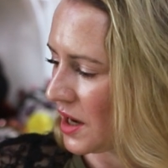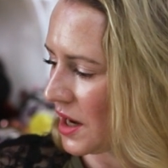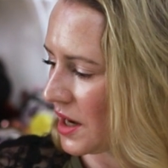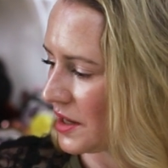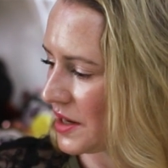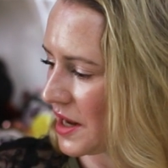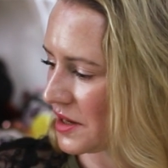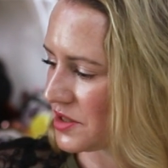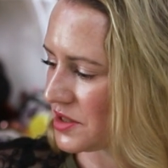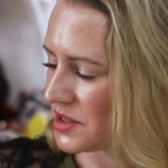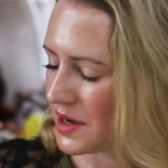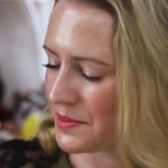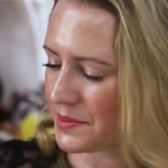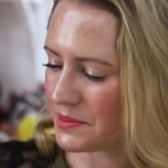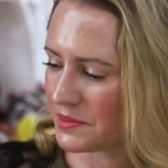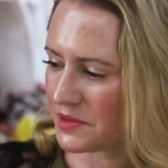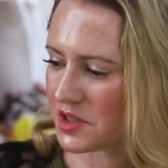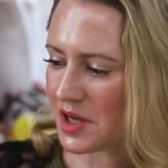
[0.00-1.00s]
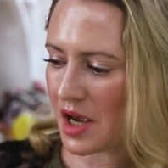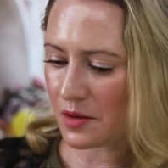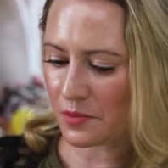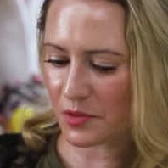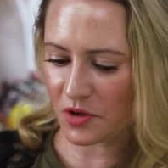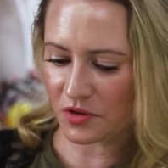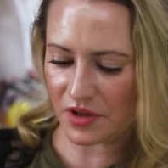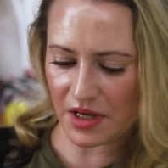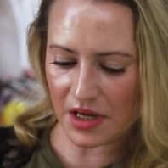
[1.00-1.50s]
Uh, next up, I'm going to talk
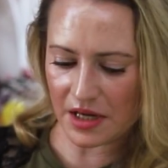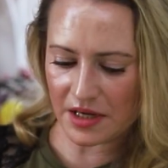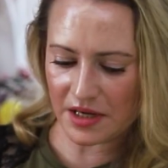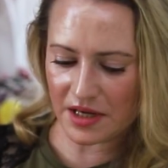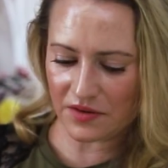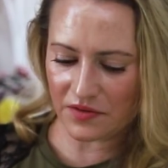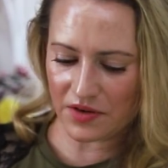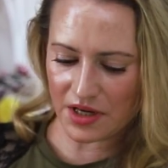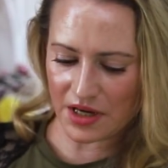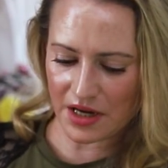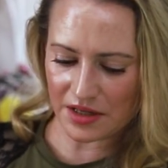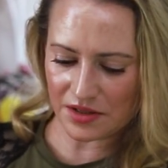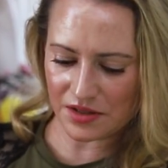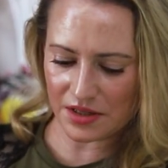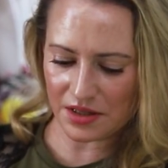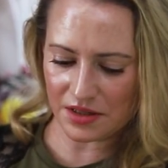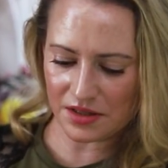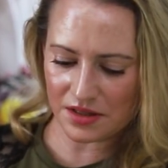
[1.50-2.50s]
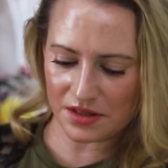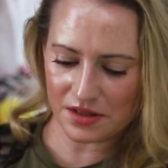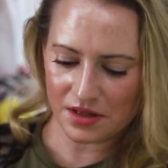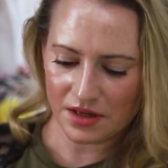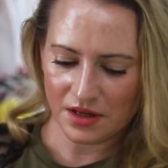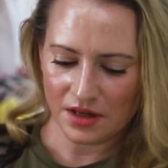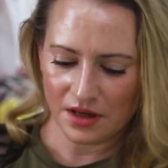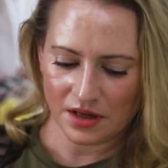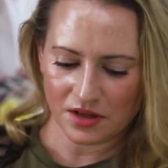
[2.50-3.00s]
about the Giving Essence.
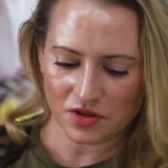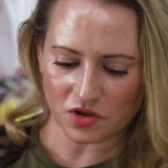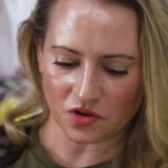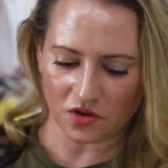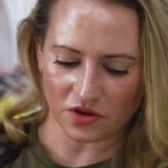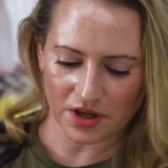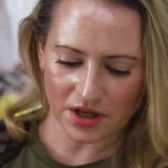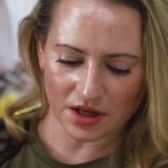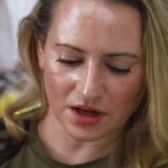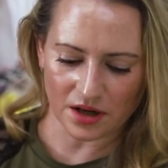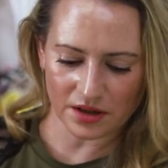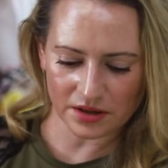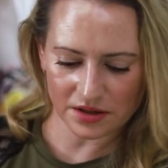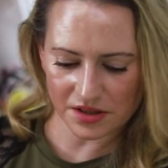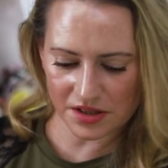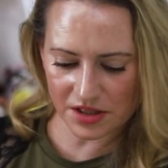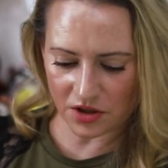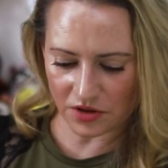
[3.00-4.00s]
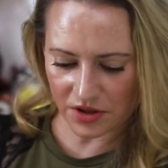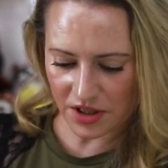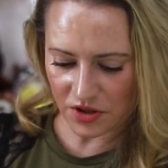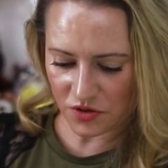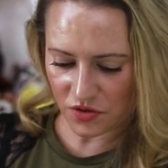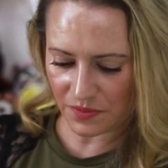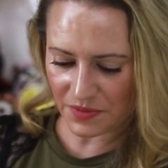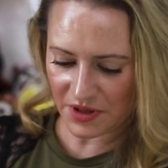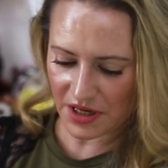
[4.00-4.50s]
So they call it a silky
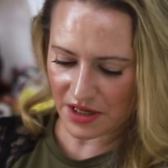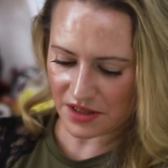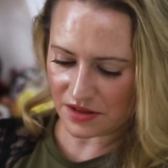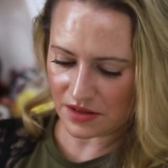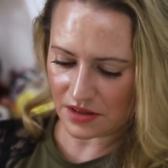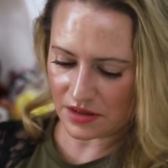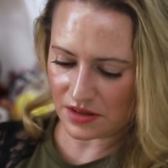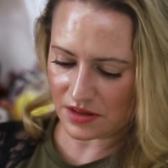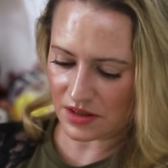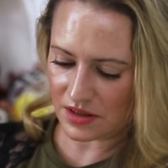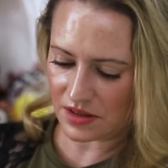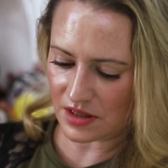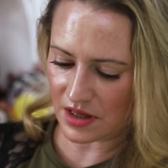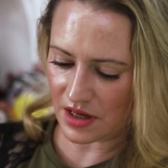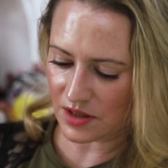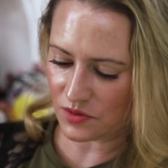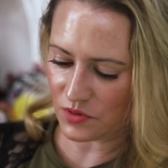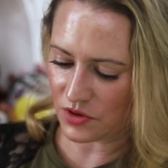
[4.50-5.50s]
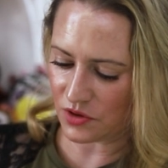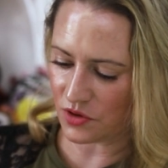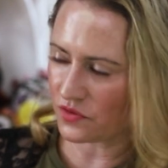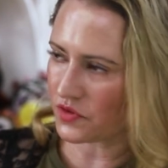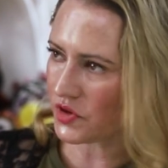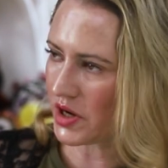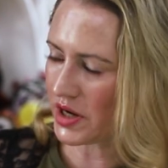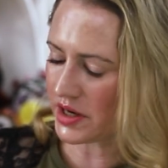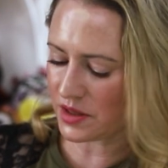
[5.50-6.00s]
treatment essence designed with
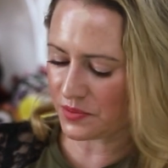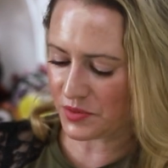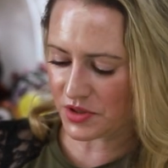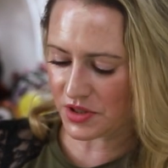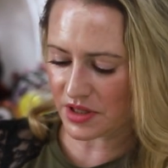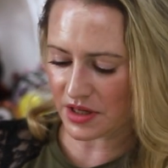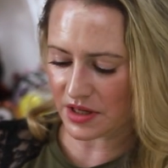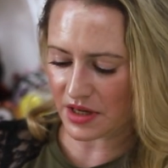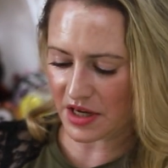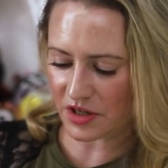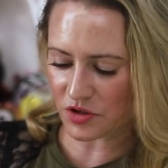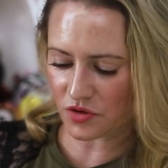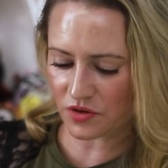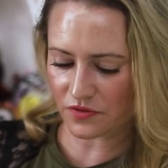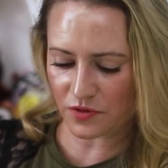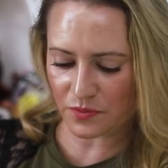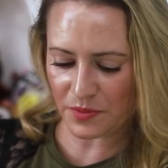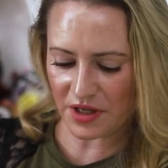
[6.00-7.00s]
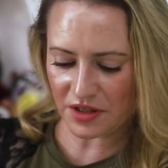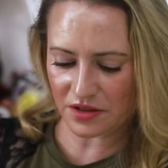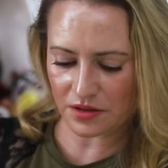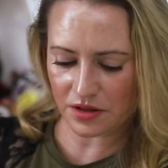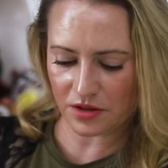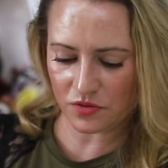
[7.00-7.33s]
over 80% naturally fermented